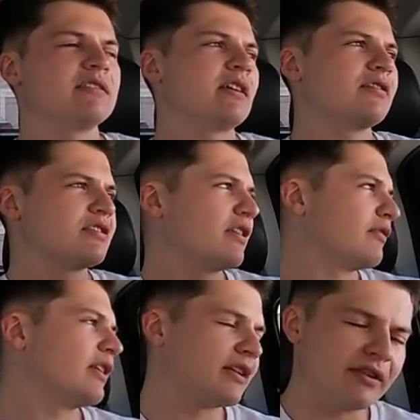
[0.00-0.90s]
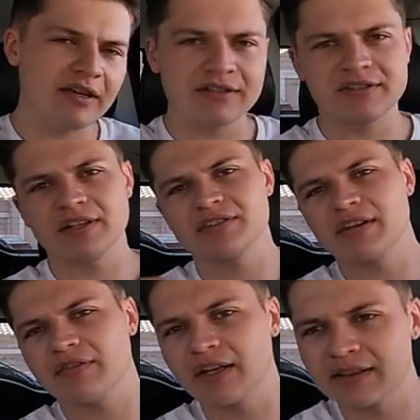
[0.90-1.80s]
sell stuff like this, sell
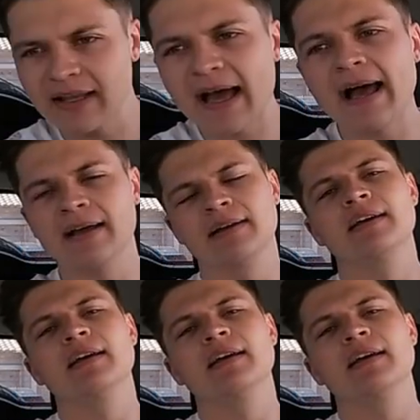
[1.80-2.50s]
stuff like that.